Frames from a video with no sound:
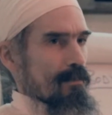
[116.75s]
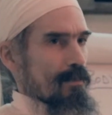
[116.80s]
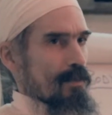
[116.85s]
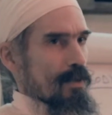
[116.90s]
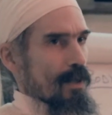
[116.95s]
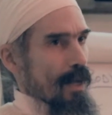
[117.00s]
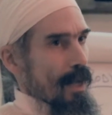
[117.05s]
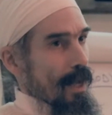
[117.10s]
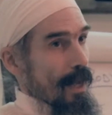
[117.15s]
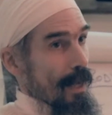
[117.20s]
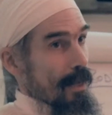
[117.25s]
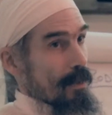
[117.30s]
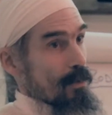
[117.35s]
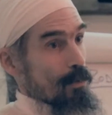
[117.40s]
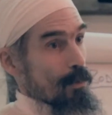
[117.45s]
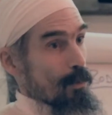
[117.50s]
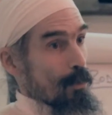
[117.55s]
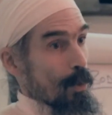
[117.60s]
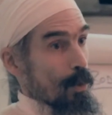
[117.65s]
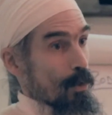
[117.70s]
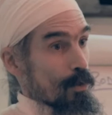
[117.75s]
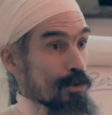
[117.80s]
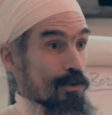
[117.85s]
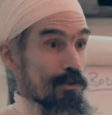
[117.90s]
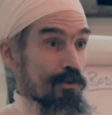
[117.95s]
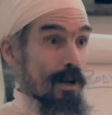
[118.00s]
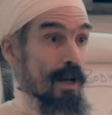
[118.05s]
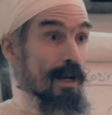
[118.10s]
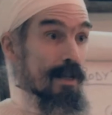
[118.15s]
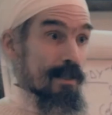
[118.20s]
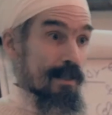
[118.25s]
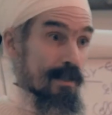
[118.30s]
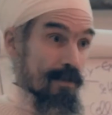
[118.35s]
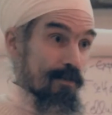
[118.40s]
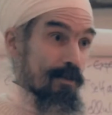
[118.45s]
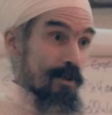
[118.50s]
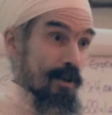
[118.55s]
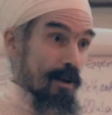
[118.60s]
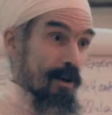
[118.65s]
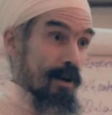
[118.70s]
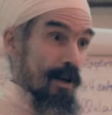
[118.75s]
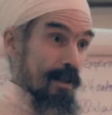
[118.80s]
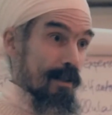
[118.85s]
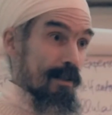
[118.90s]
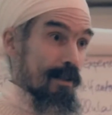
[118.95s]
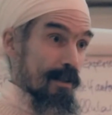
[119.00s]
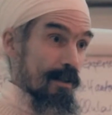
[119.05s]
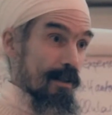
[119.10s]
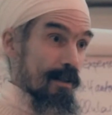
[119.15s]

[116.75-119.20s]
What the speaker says: to handle more stress, if you like,